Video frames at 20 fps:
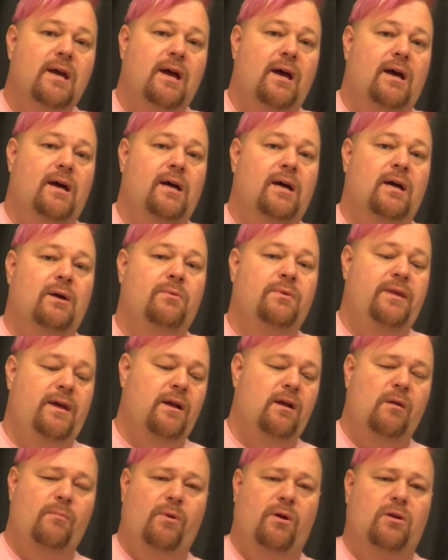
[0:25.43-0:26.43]
Uh, with
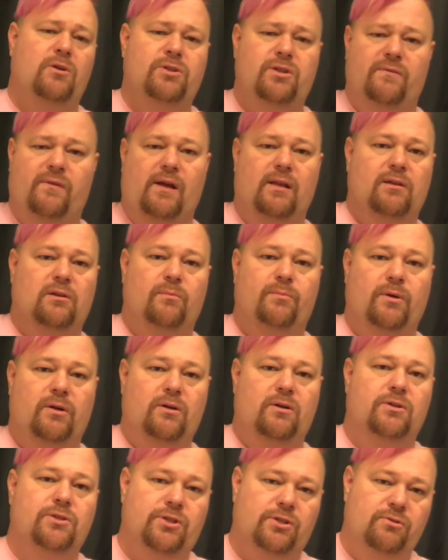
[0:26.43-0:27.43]
Angry Birds, you've got little
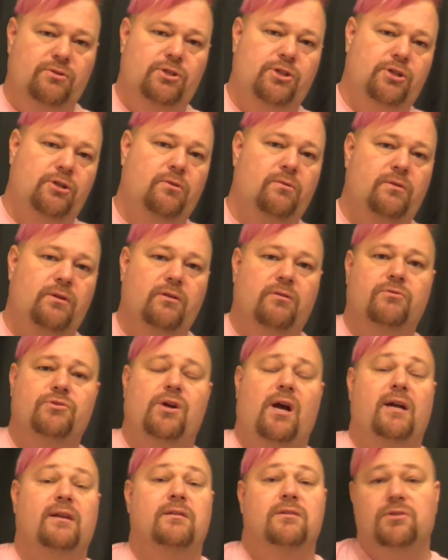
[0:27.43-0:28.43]
birds you shoot and you're
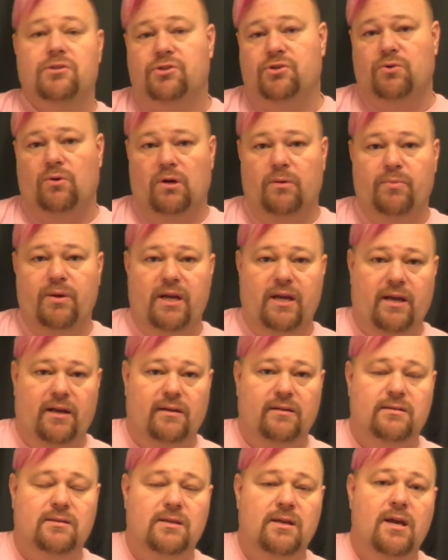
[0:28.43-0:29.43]
trying to destroy
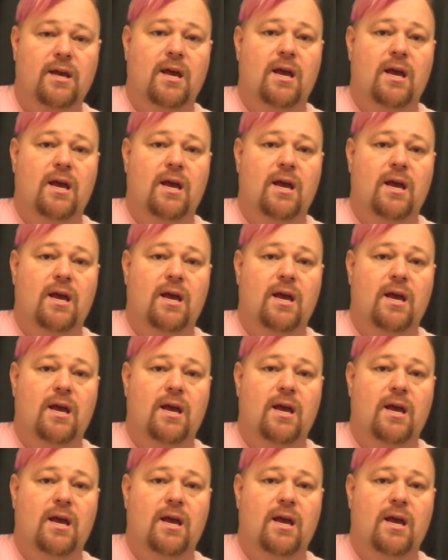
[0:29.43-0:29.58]
pigs.